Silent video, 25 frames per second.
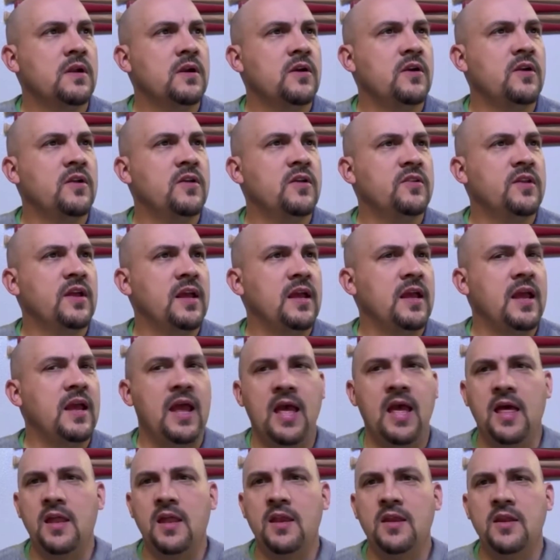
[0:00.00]
There is
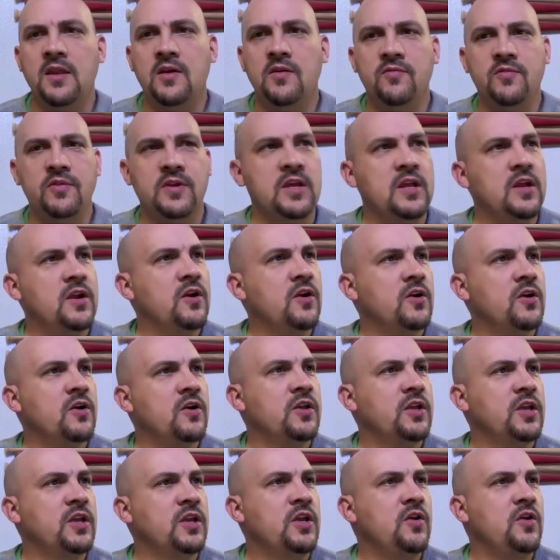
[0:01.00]
a end of
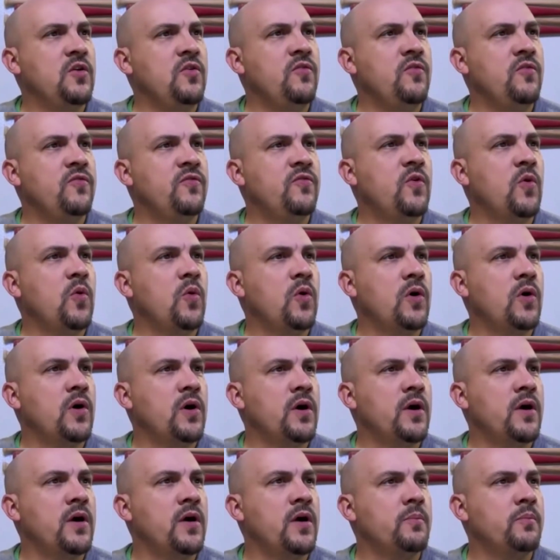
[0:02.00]
year
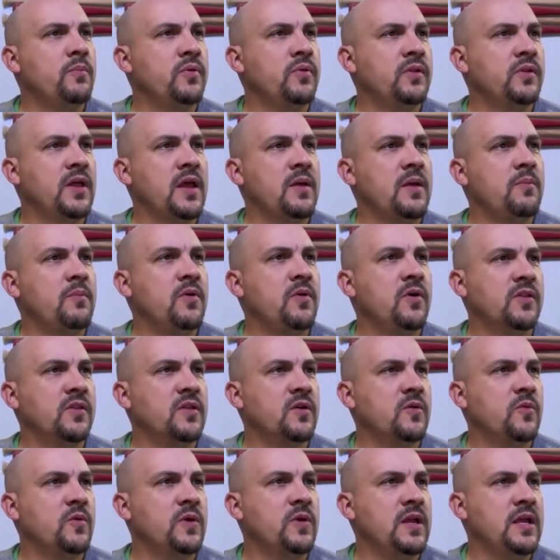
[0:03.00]
Q4
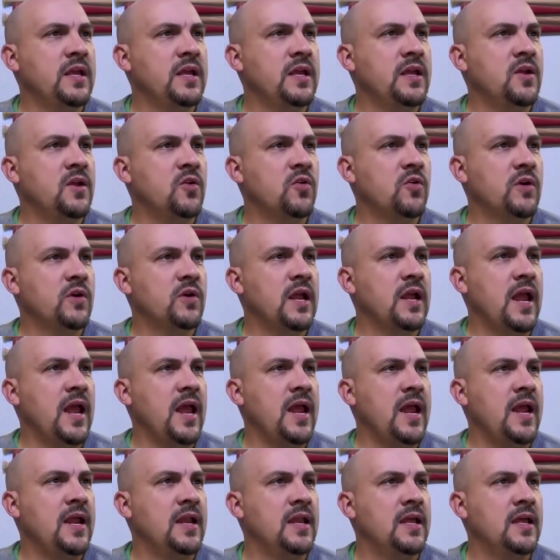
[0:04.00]
playbook that we
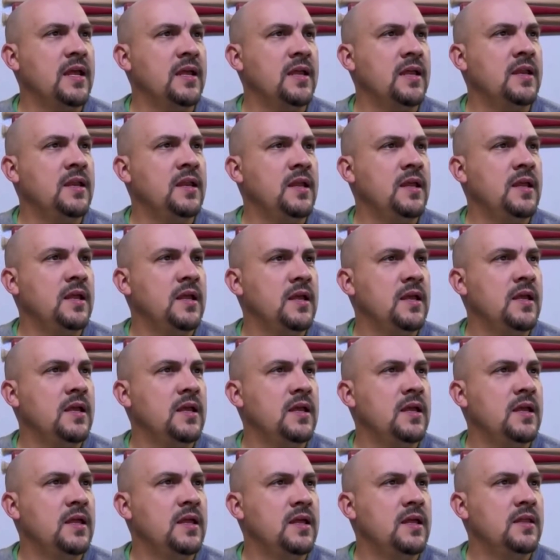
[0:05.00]
created
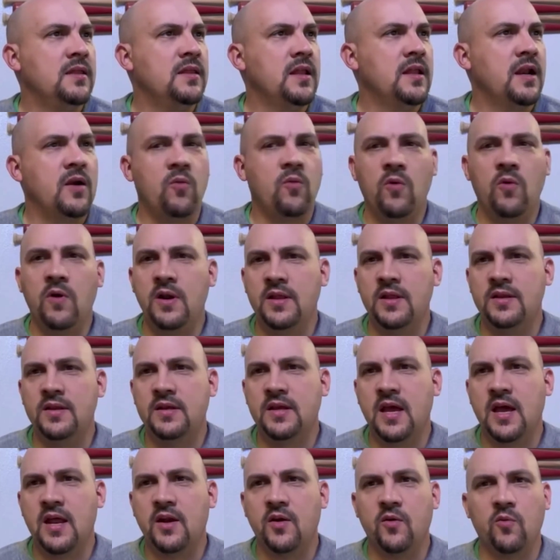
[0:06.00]
that I wanted
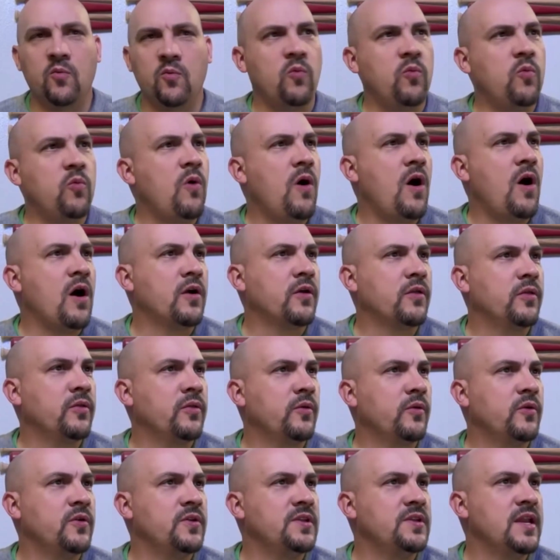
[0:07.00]
to kind of walk
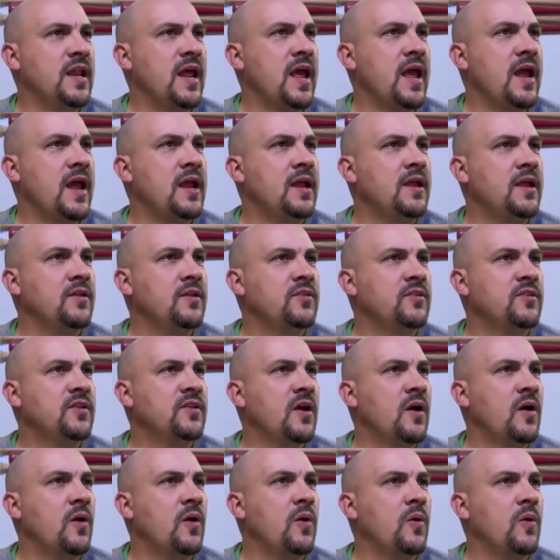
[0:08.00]
through today.
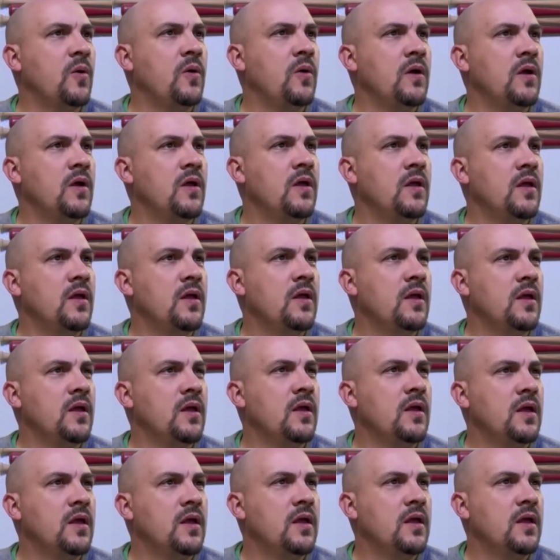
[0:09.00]
So
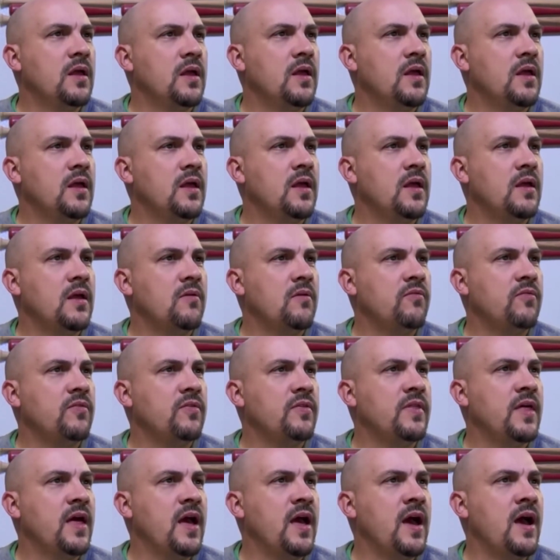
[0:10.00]

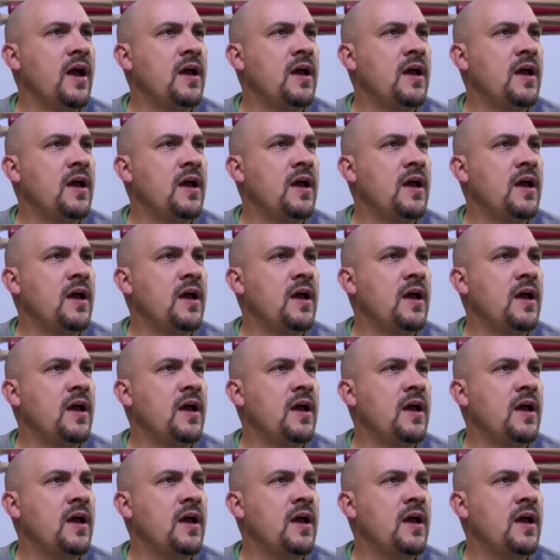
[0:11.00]
if